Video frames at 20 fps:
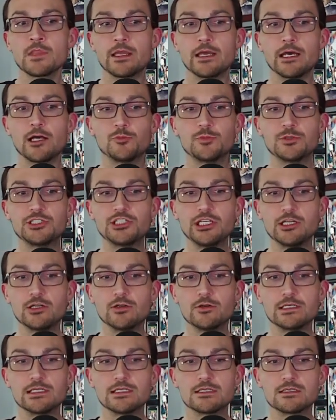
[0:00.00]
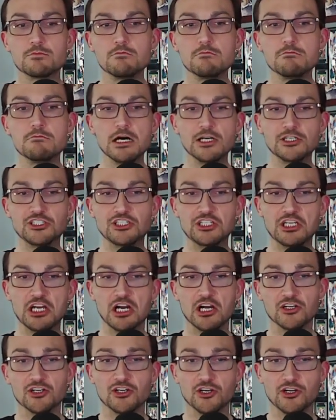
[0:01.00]
Al Pacino and his much
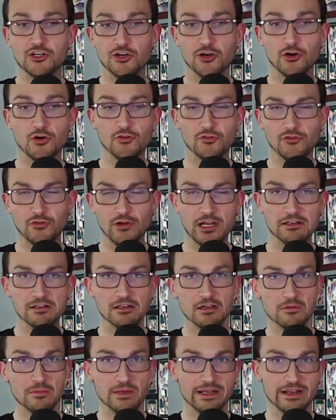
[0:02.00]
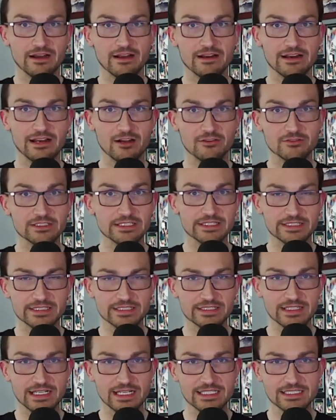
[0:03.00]
younger girlfriend. Oh my god, how
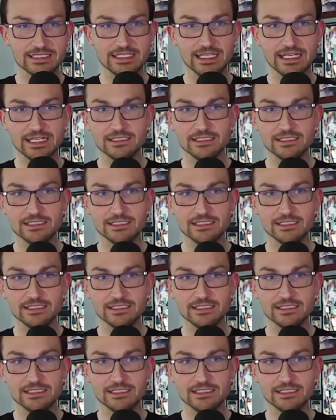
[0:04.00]
disgusting.